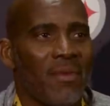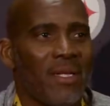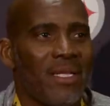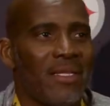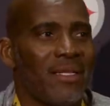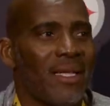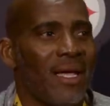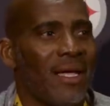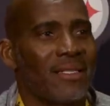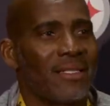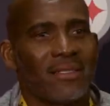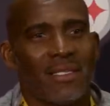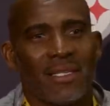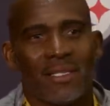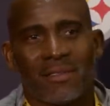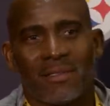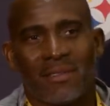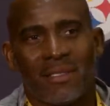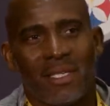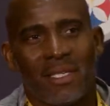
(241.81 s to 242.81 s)
mean, guys,
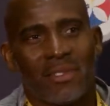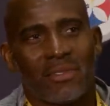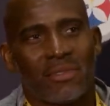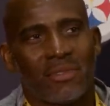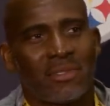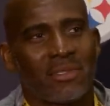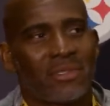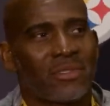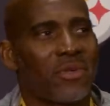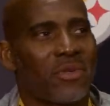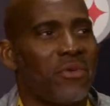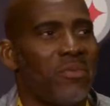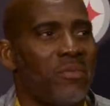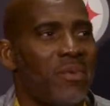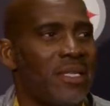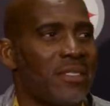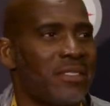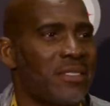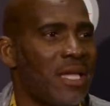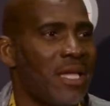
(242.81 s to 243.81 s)
there's so
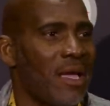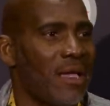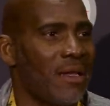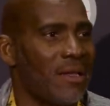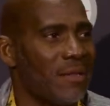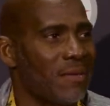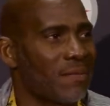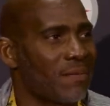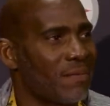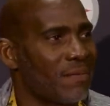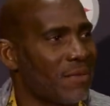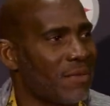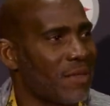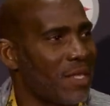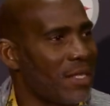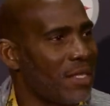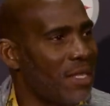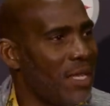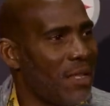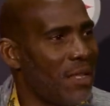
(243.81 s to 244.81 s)
much talent
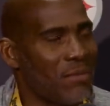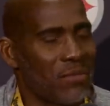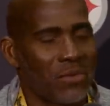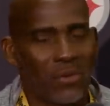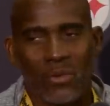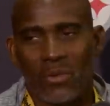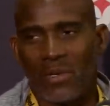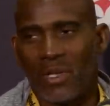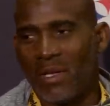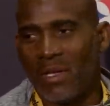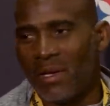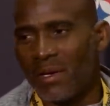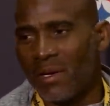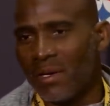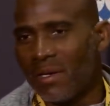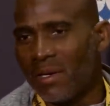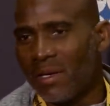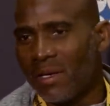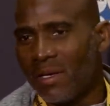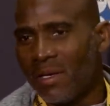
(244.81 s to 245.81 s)
that came through
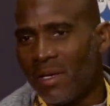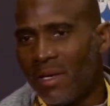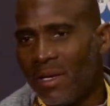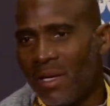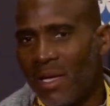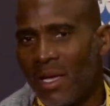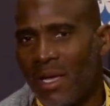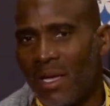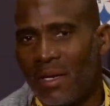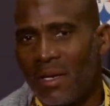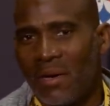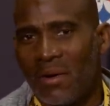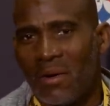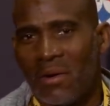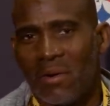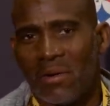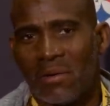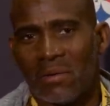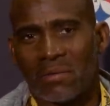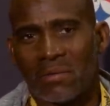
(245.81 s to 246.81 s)
here, and
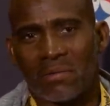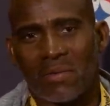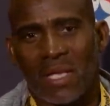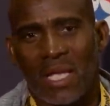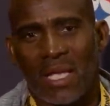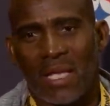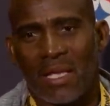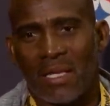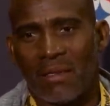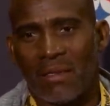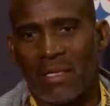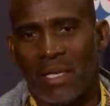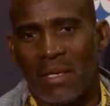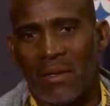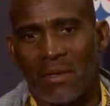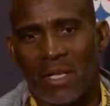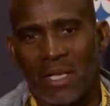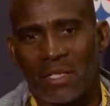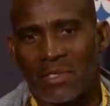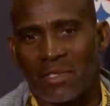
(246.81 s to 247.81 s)
you
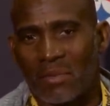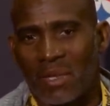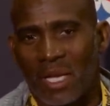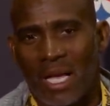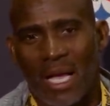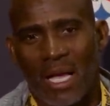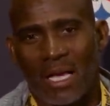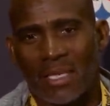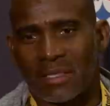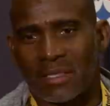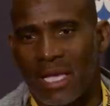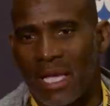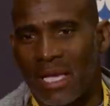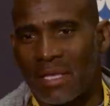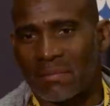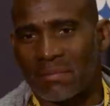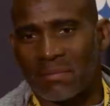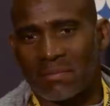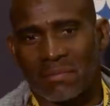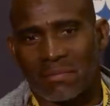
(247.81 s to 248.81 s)
know, there's some guys that
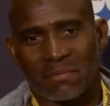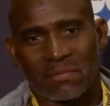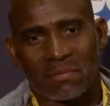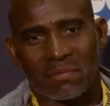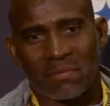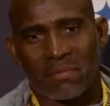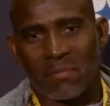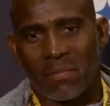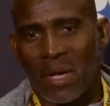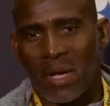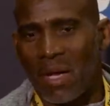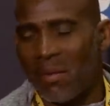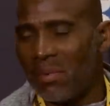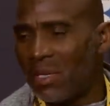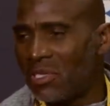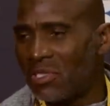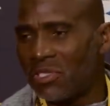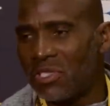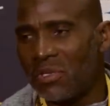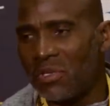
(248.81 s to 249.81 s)

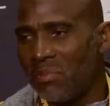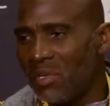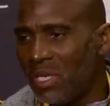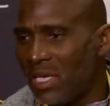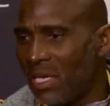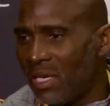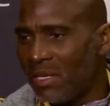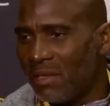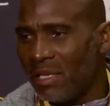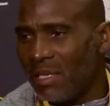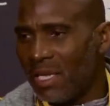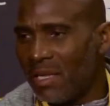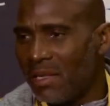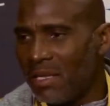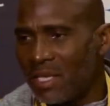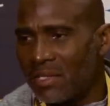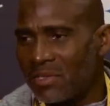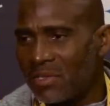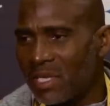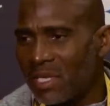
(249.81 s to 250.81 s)
probably should be in
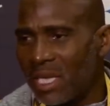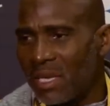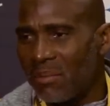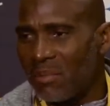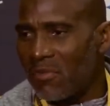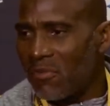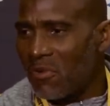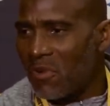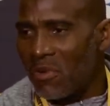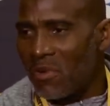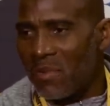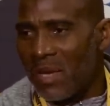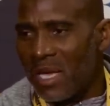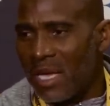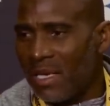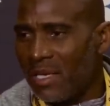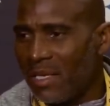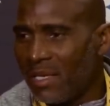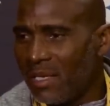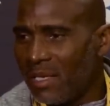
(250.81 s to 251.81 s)
this thing before
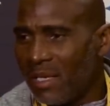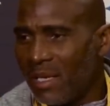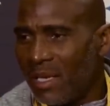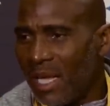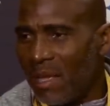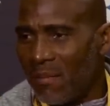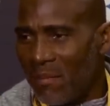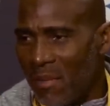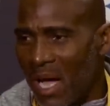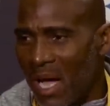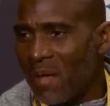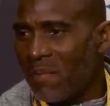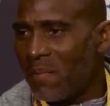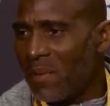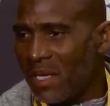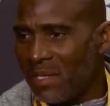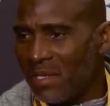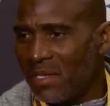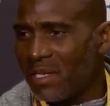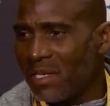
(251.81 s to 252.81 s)
me, in my
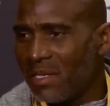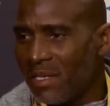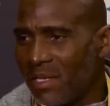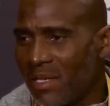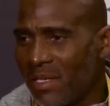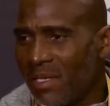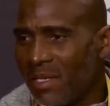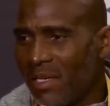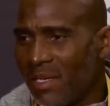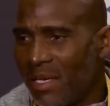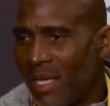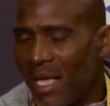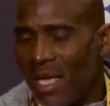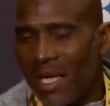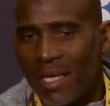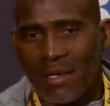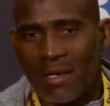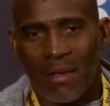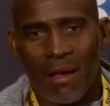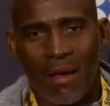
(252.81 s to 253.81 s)
opinion,
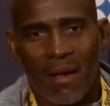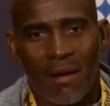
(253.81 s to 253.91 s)
and